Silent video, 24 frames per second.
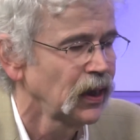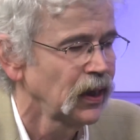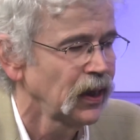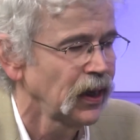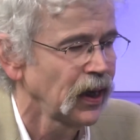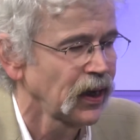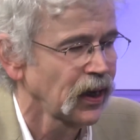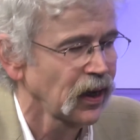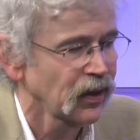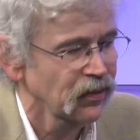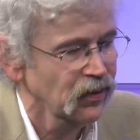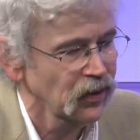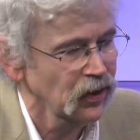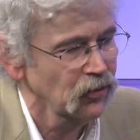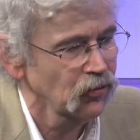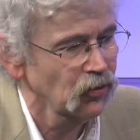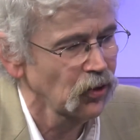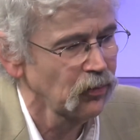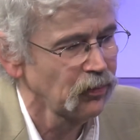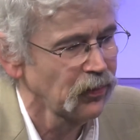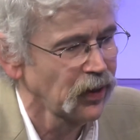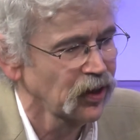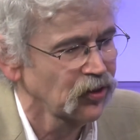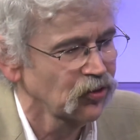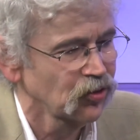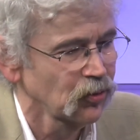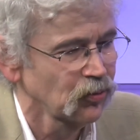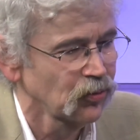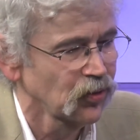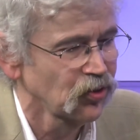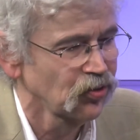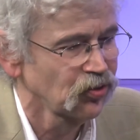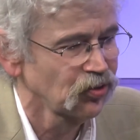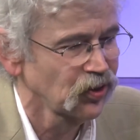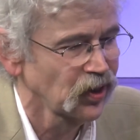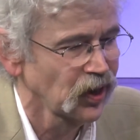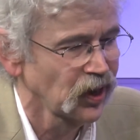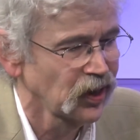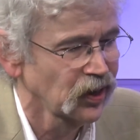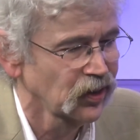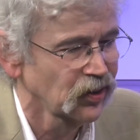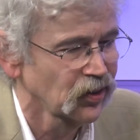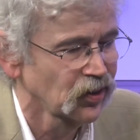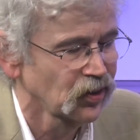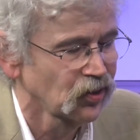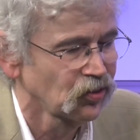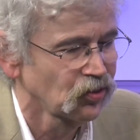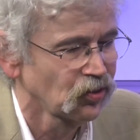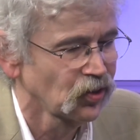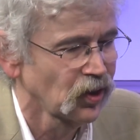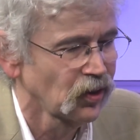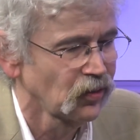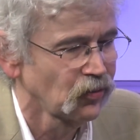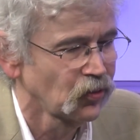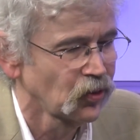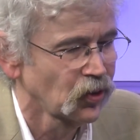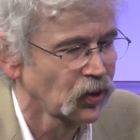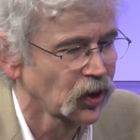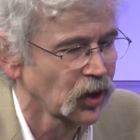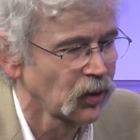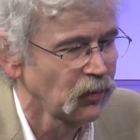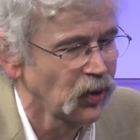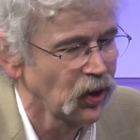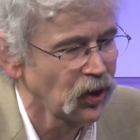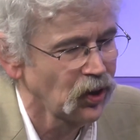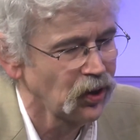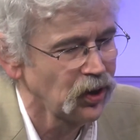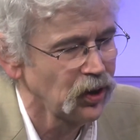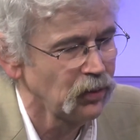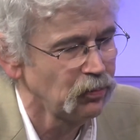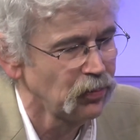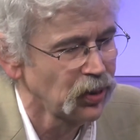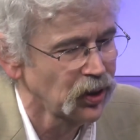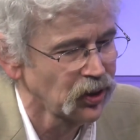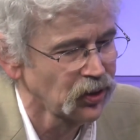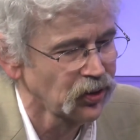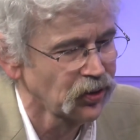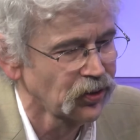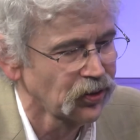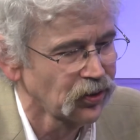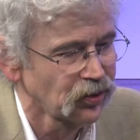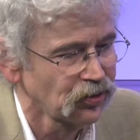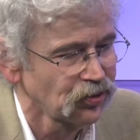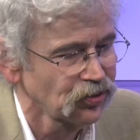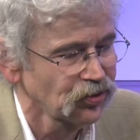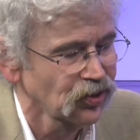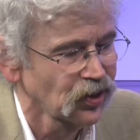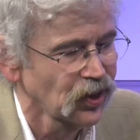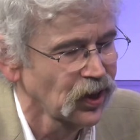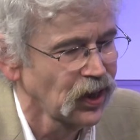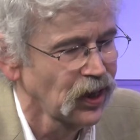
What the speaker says: And I think what makes them distinct is that we're community builders.